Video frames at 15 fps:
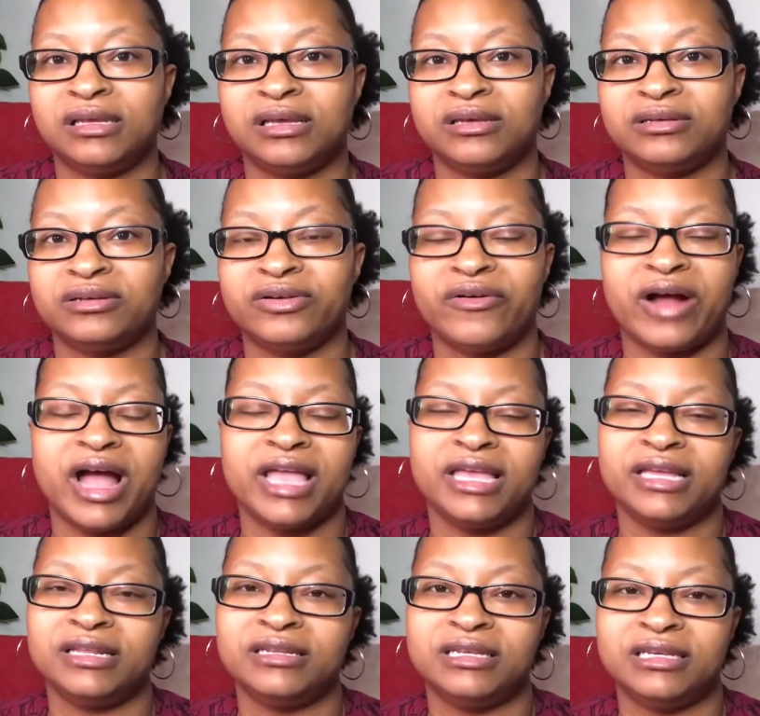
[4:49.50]

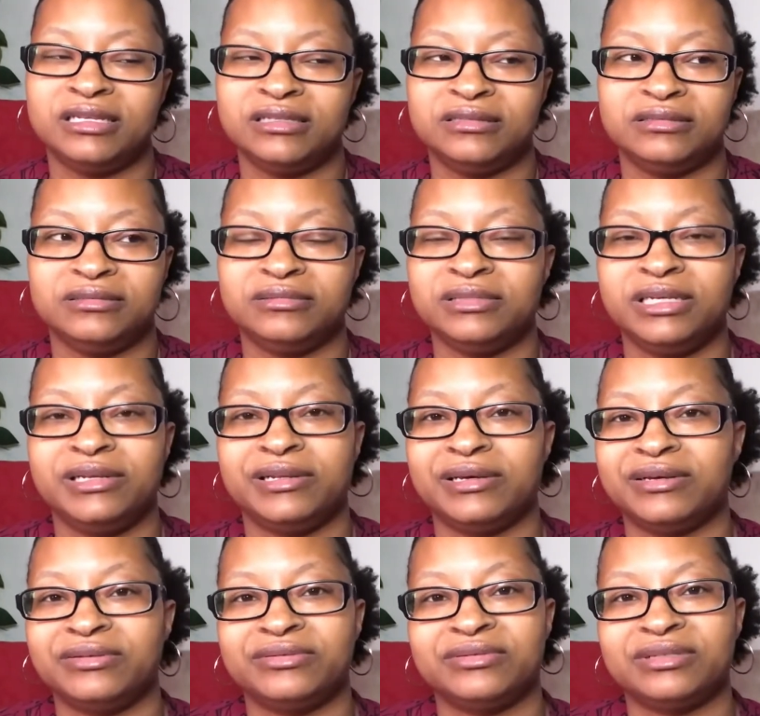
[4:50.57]
crying and,
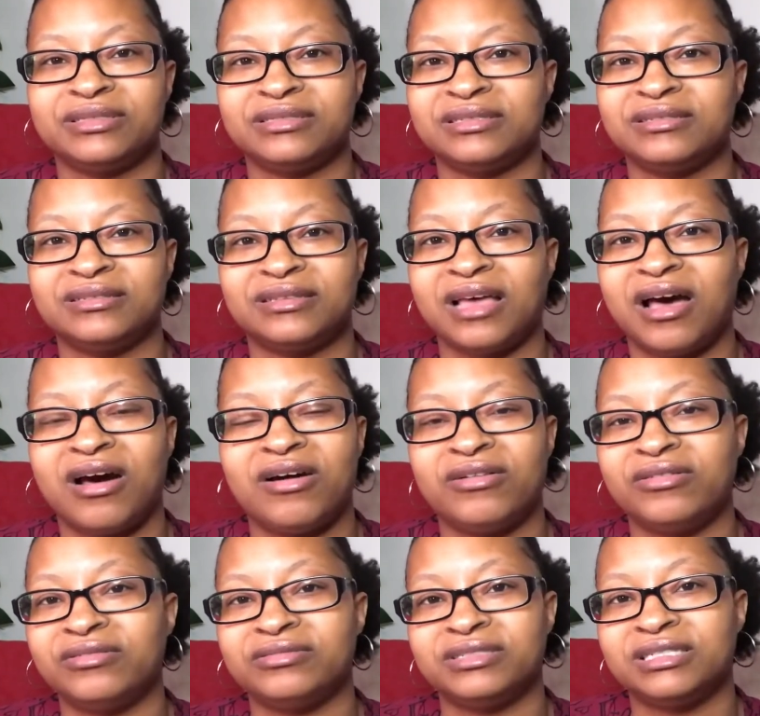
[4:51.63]
all
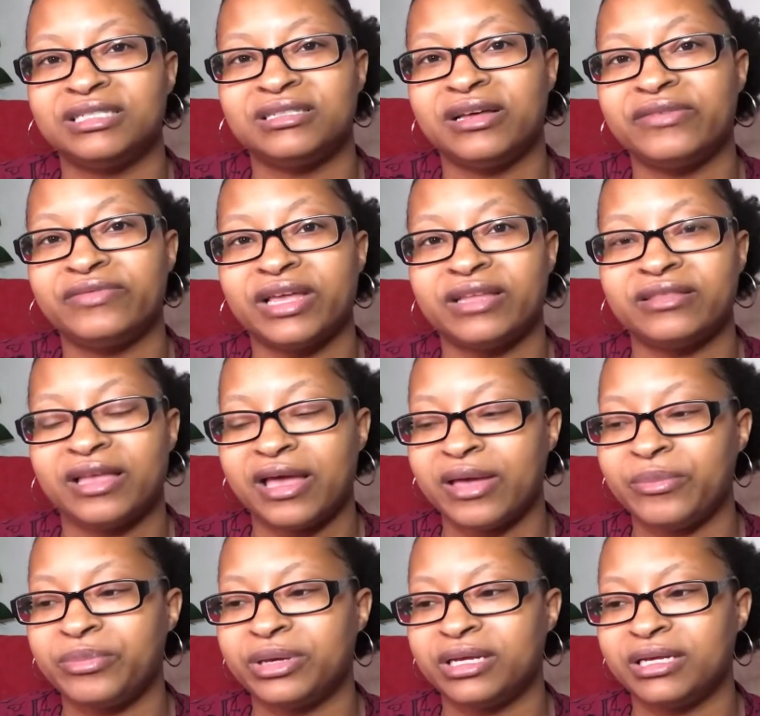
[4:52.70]
stuff like that,
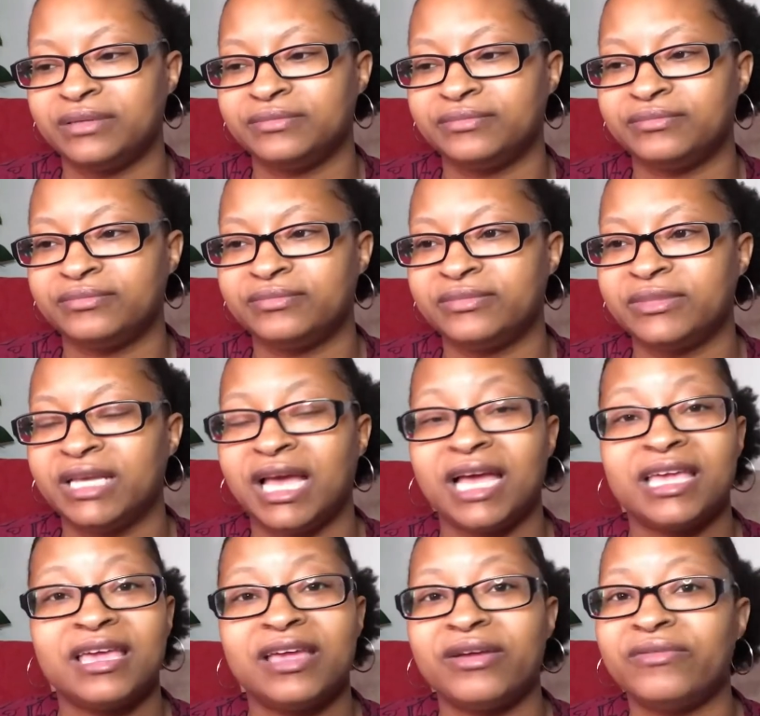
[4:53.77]
but I
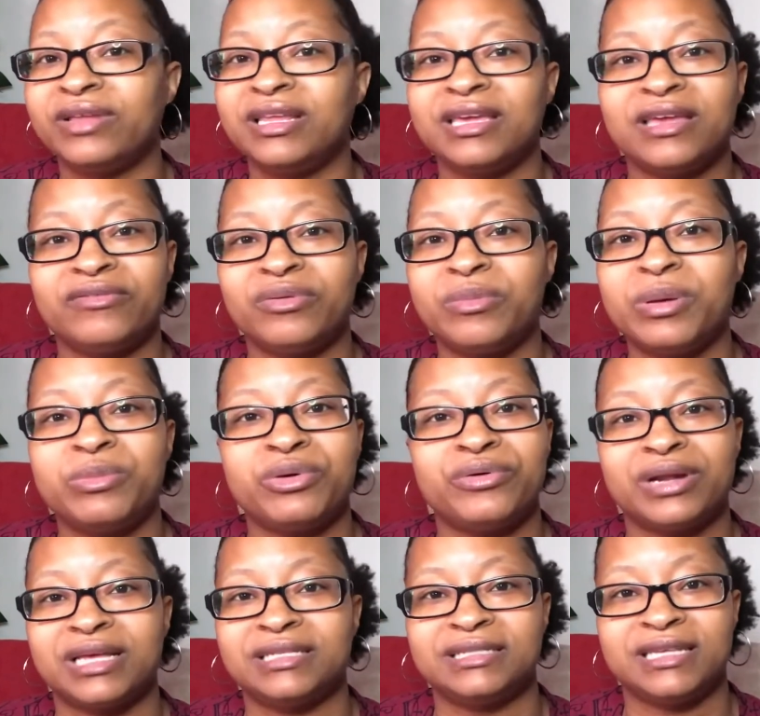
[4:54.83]
really can't remember what I
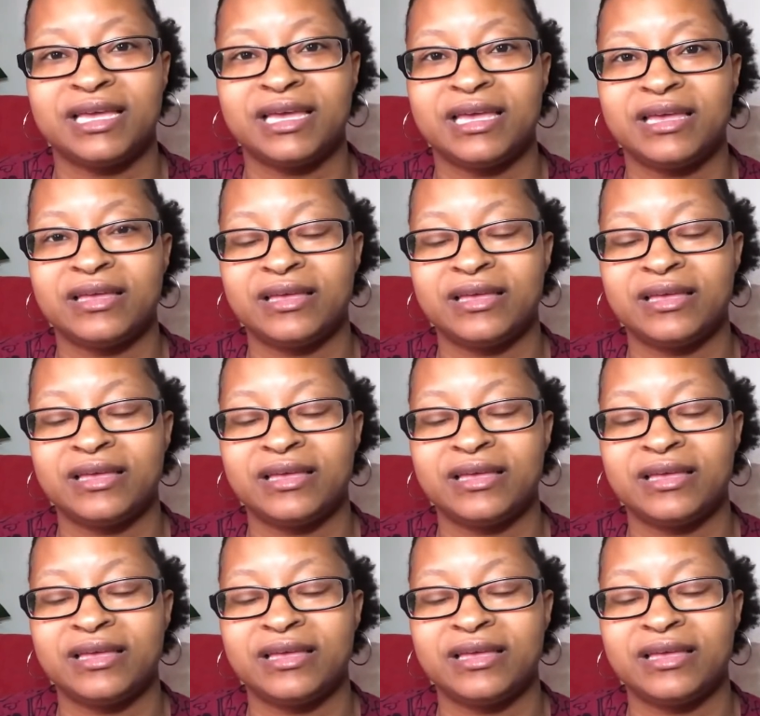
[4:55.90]
said.